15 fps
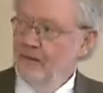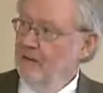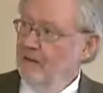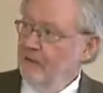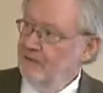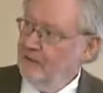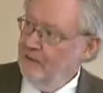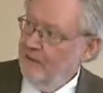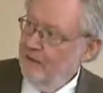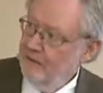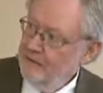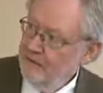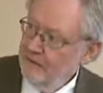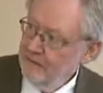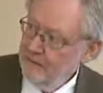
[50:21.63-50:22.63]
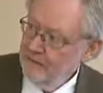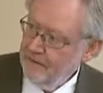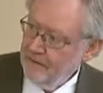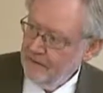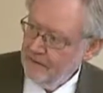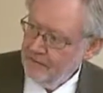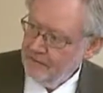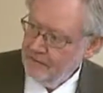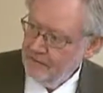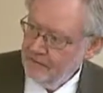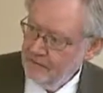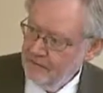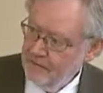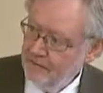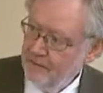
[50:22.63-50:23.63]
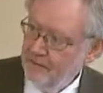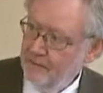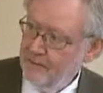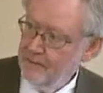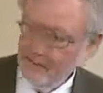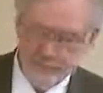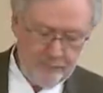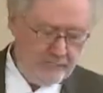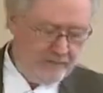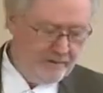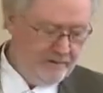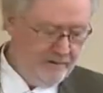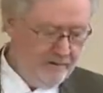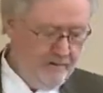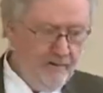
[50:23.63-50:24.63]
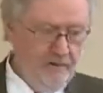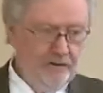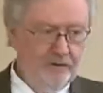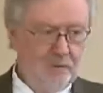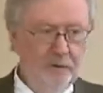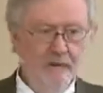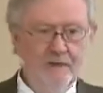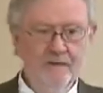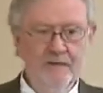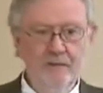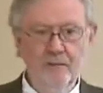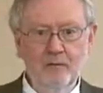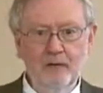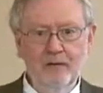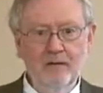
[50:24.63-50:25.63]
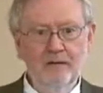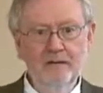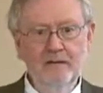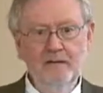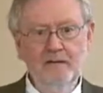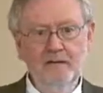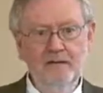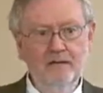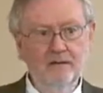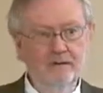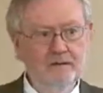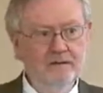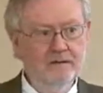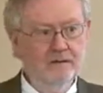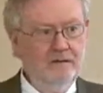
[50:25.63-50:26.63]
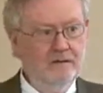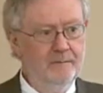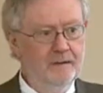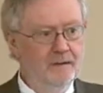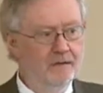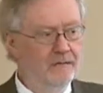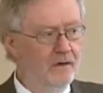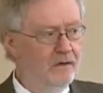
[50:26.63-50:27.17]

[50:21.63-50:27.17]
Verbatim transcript: So here's the indicators that we came up with. The ones in red are the ones that came out of our